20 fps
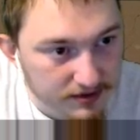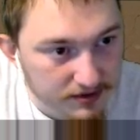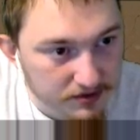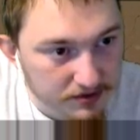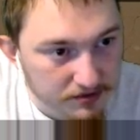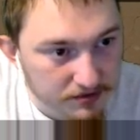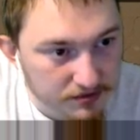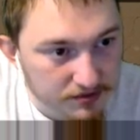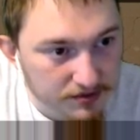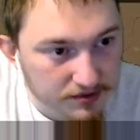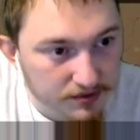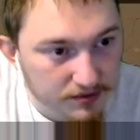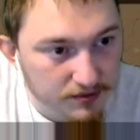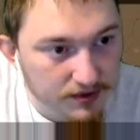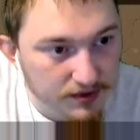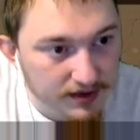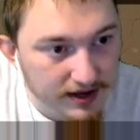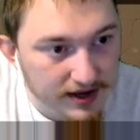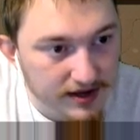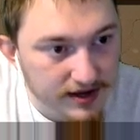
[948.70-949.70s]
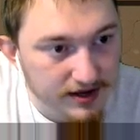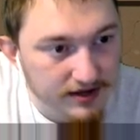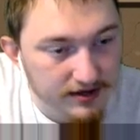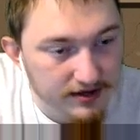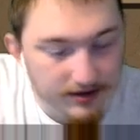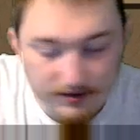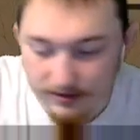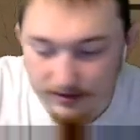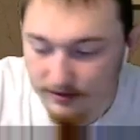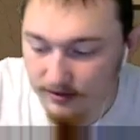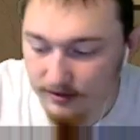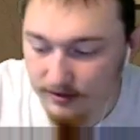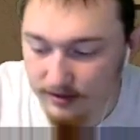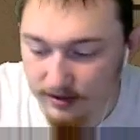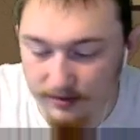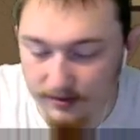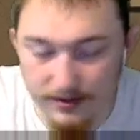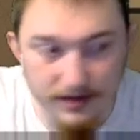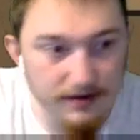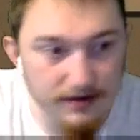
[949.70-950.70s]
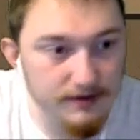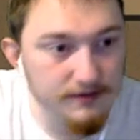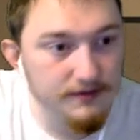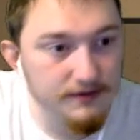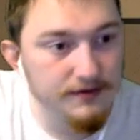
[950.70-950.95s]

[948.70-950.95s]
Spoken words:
sort of grid-like. There we go.